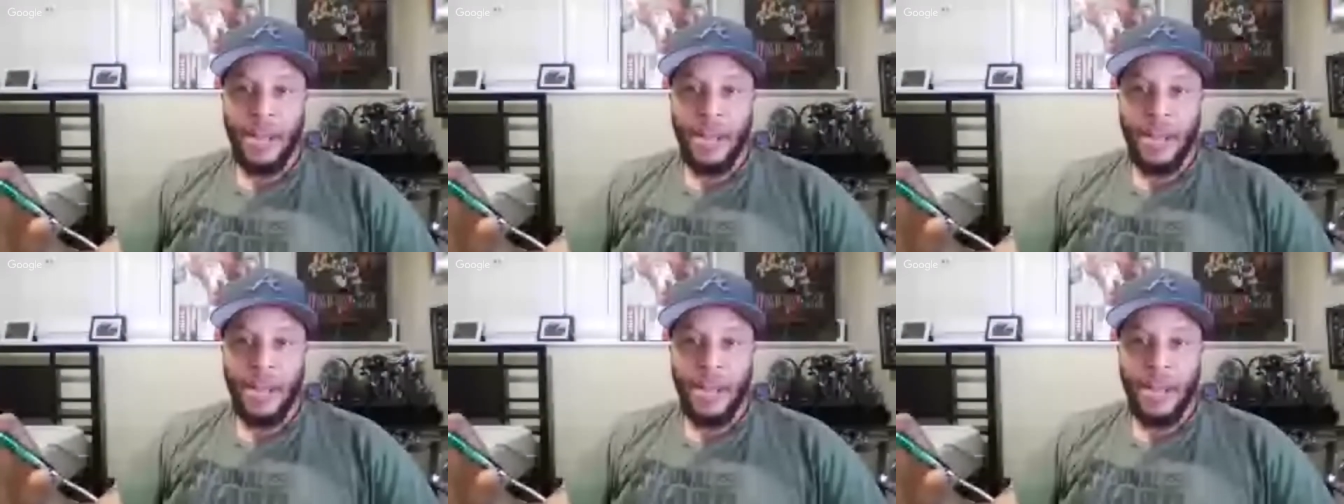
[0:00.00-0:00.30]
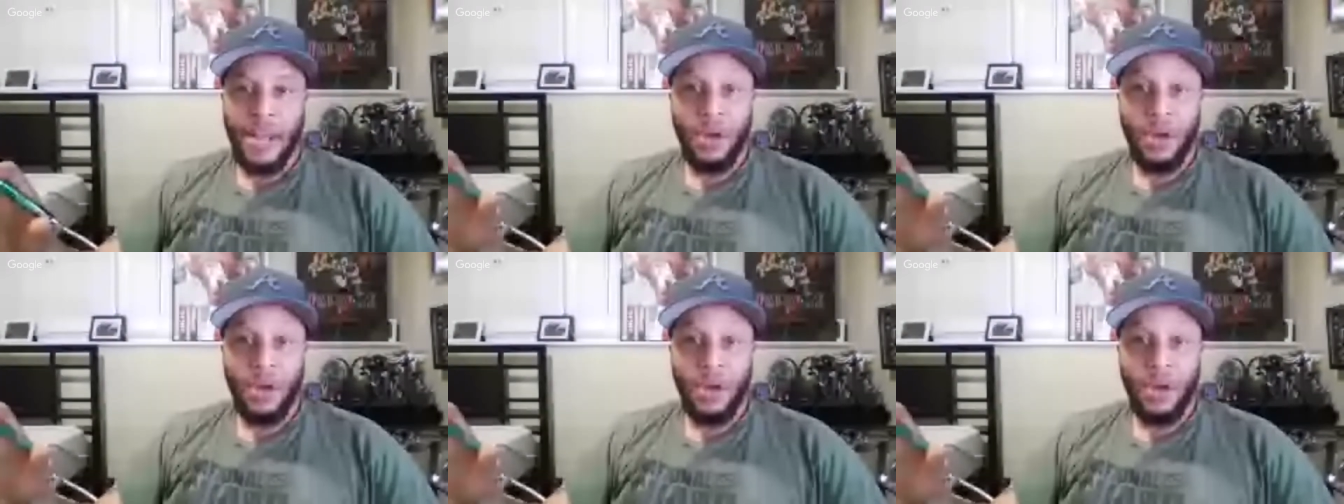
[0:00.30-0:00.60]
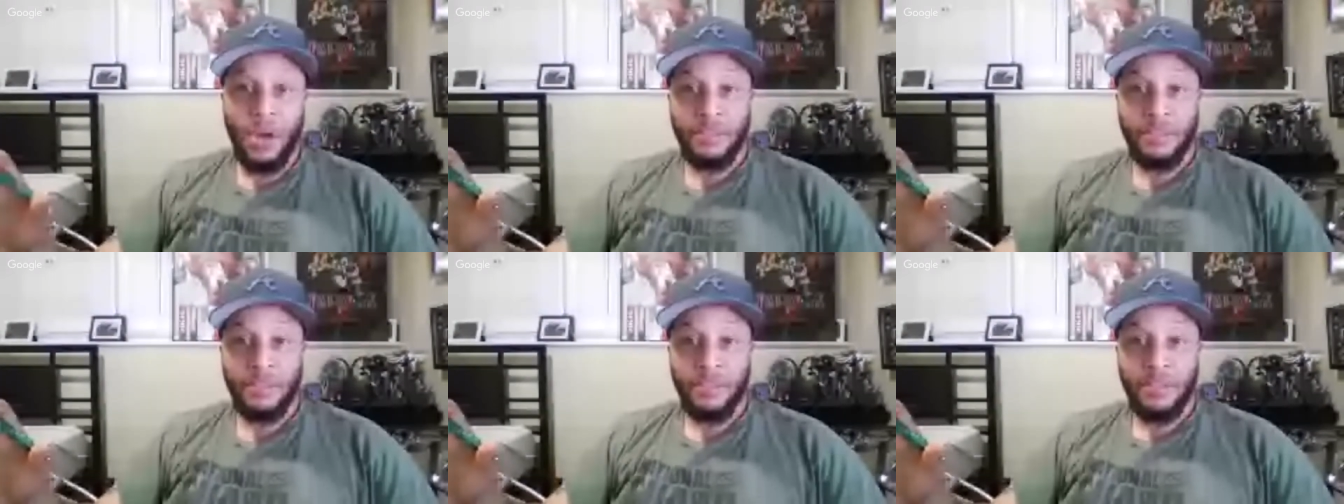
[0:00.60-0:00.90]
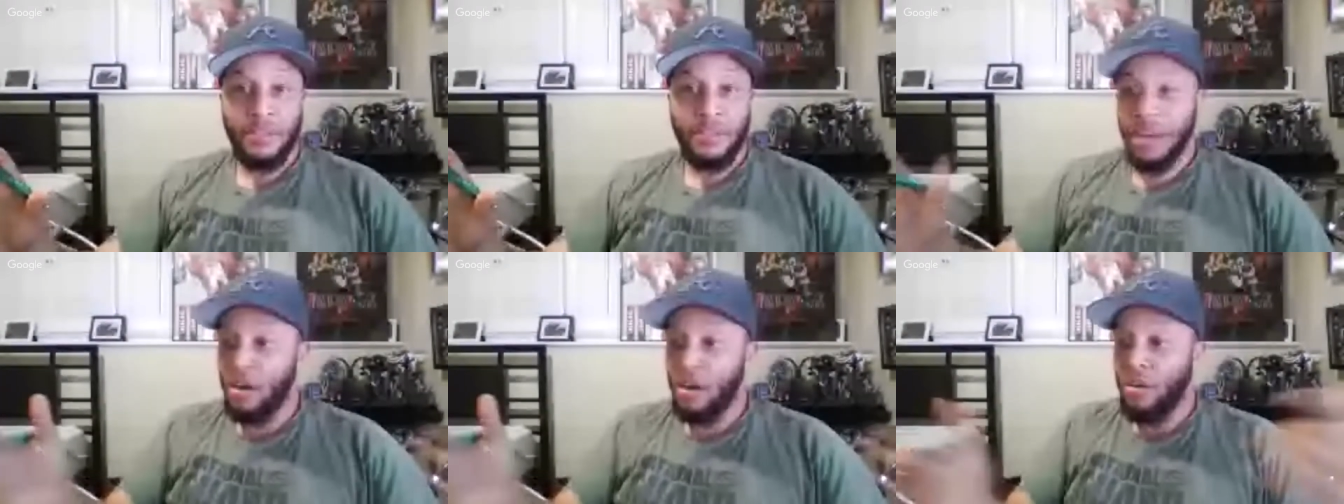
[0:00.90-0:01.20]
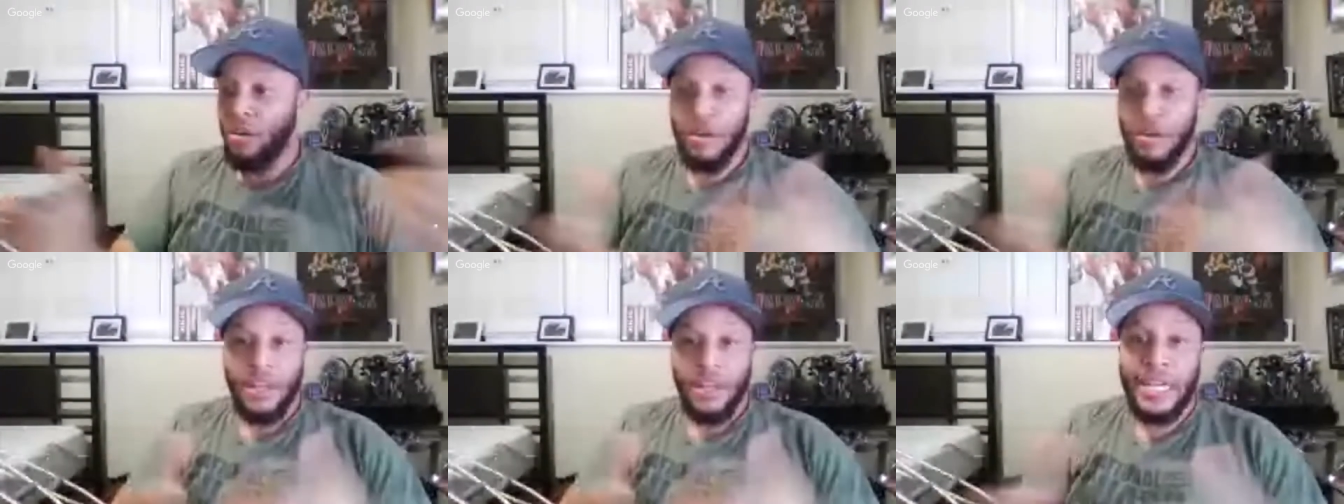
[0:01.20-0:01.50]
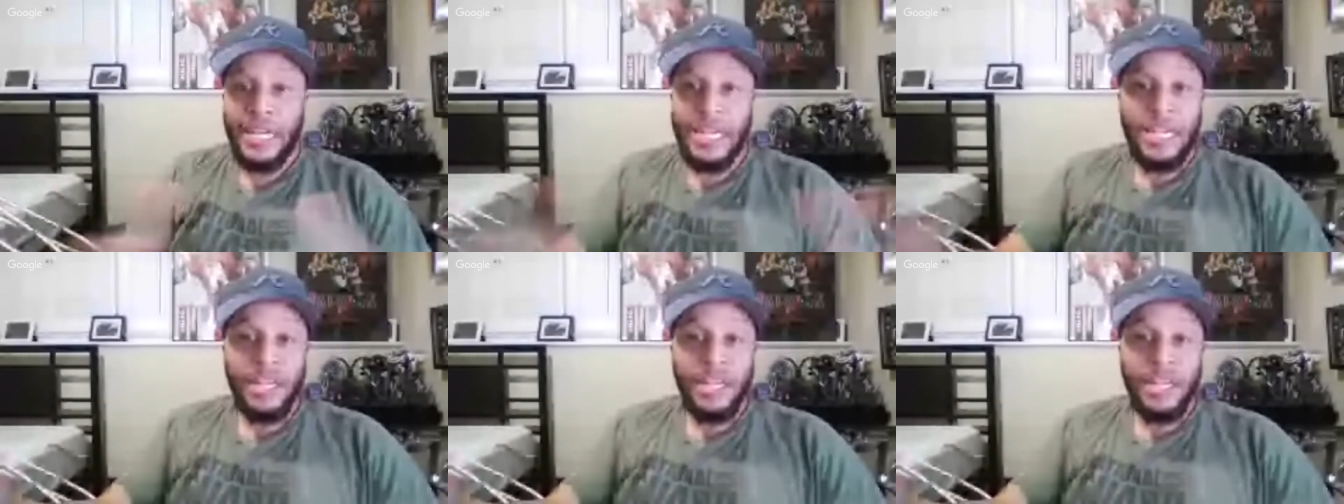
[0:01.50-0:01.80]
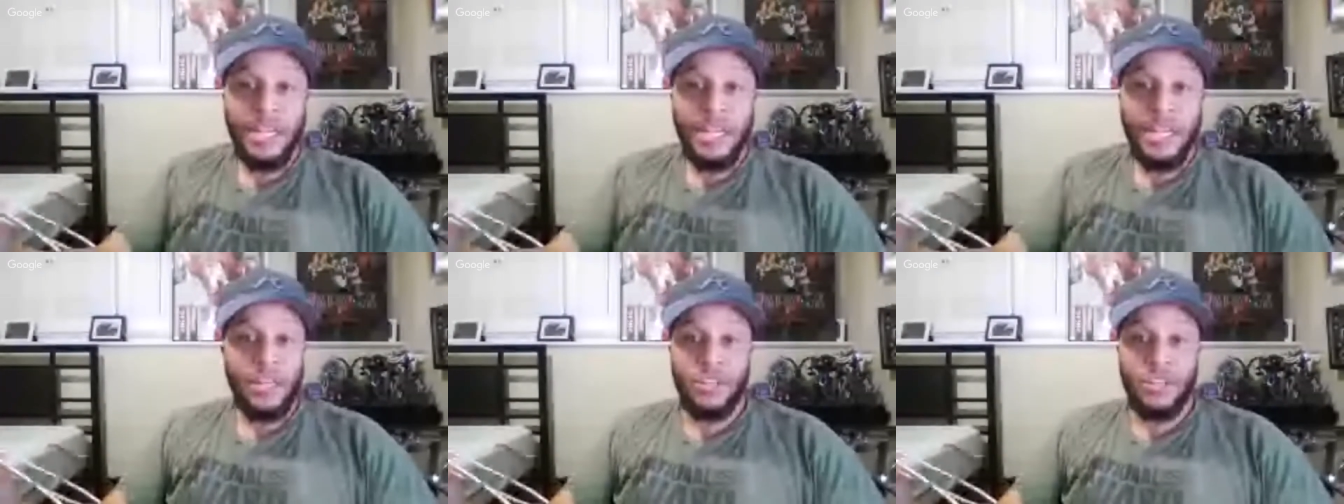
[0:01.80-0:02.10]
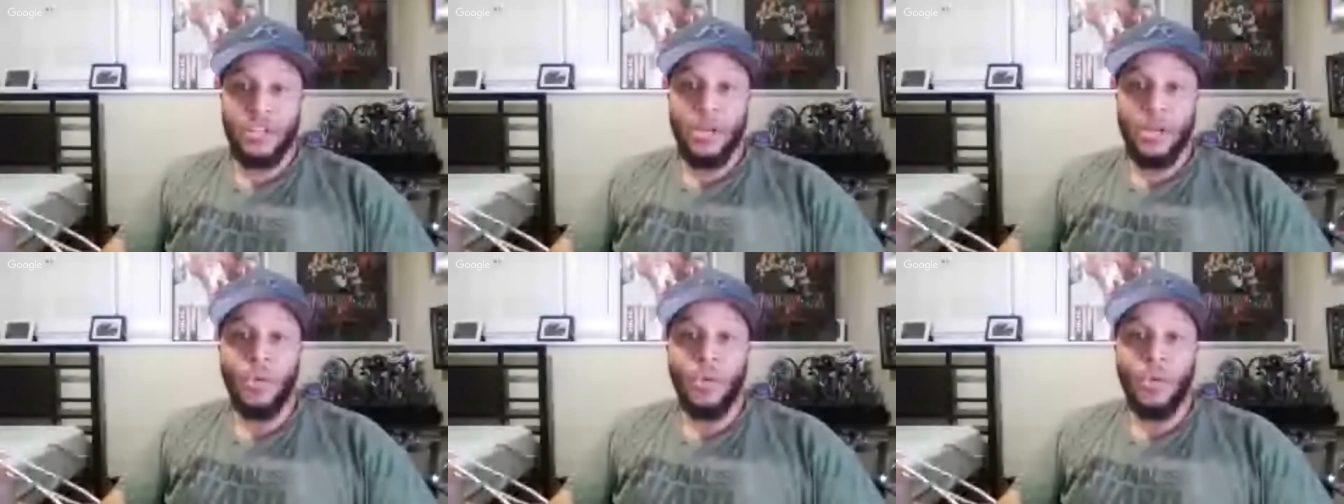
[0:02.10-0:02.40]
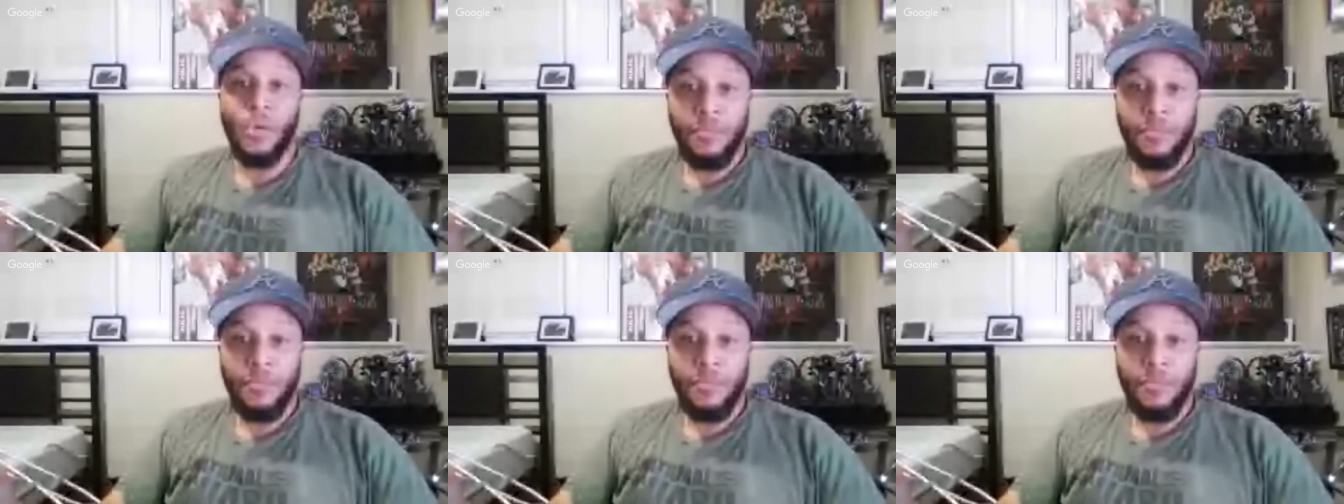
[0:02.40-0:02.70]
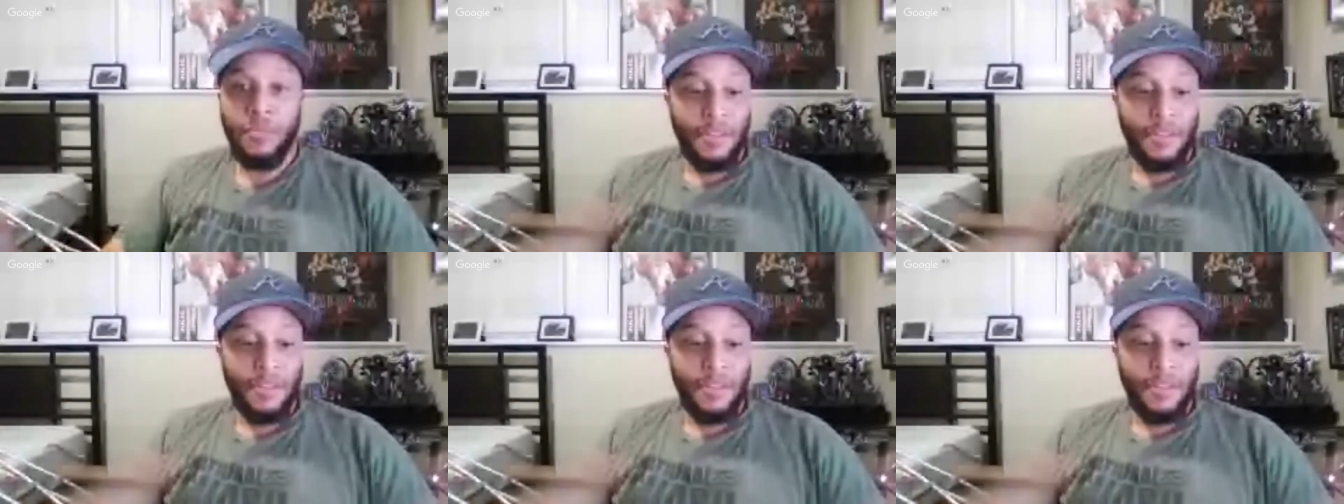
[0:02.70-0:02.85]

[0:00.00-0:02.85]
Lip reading: It was. You know, he didn't show up.